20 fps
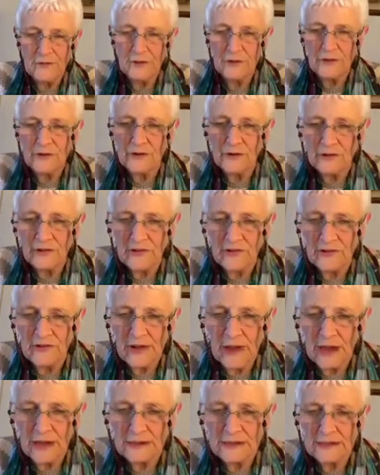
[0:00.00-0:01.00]
can
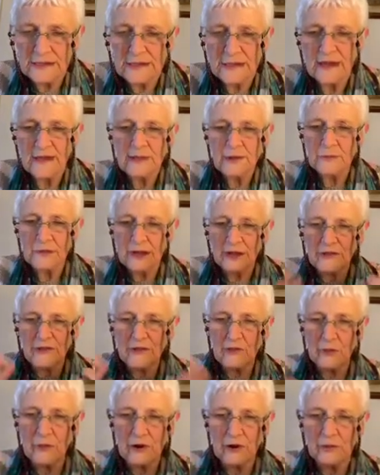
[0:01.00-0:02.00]
understand, but I just
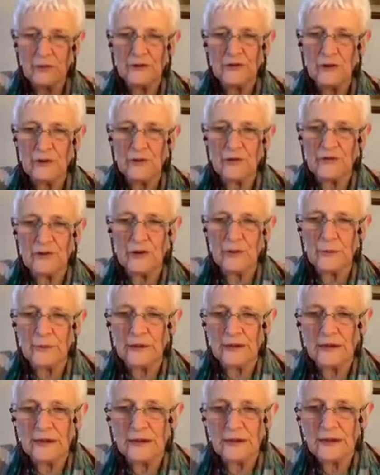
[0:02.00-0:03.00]
work with who's coming
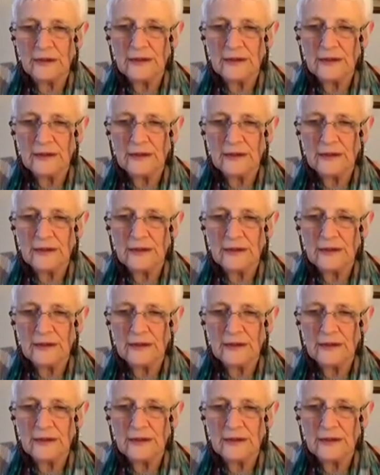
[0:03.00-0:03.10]
in.